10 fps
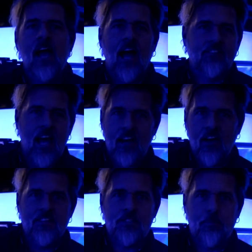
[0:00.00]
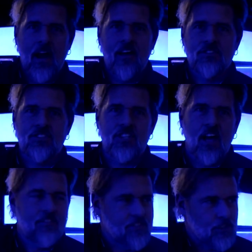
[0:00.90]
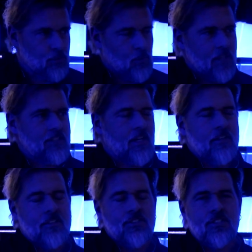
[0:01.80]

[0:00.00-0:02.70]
I've got all this brown stuff, this rust colored